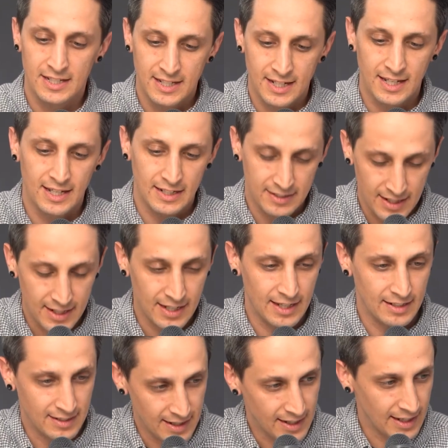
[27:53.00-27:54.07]
and digging and digging
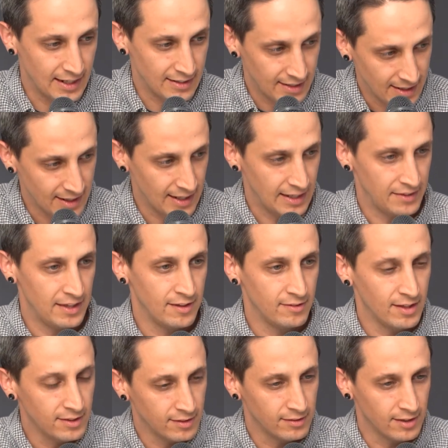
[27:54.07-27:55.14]
and digging and digging, and they
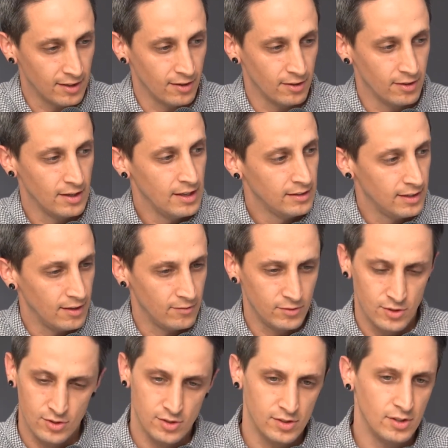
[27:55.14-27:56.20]
think that they're they've
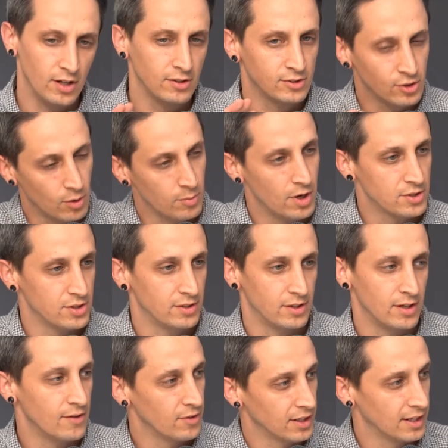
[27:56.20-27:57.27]
just dug so much that they're
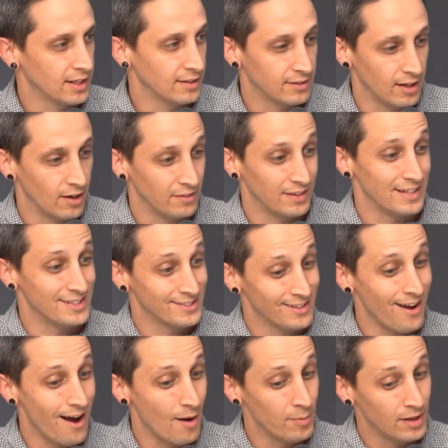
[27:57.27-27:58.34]
never going to get there, and they
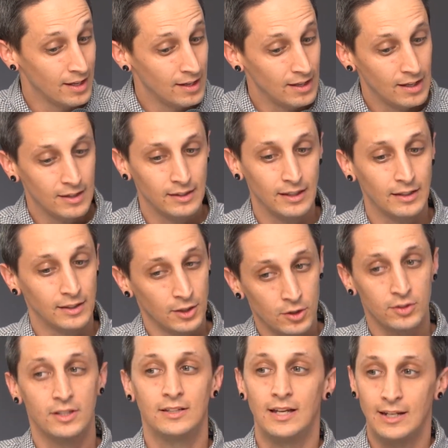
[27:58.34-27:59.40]
stop. Little
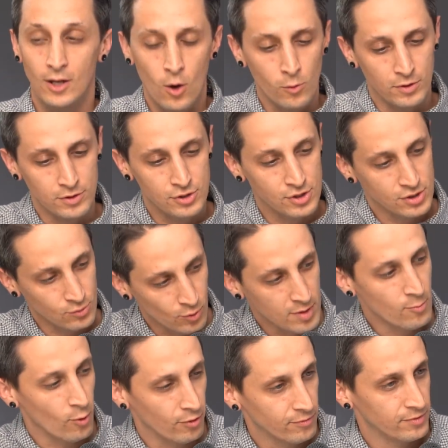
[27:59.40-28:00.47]
did they know that just three
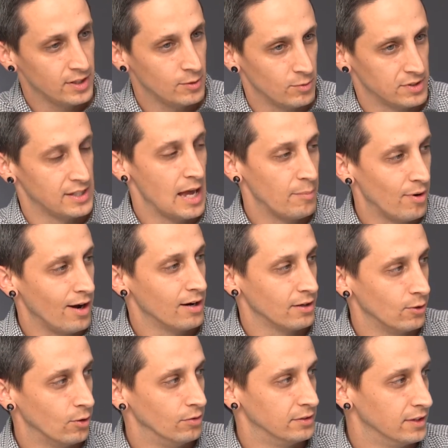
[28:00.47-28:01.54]
more feet was that pot of
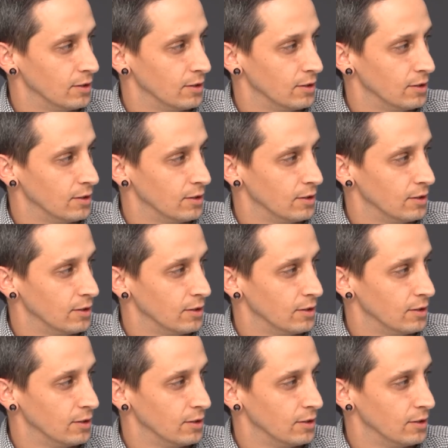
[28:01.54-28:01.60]
gold yeah,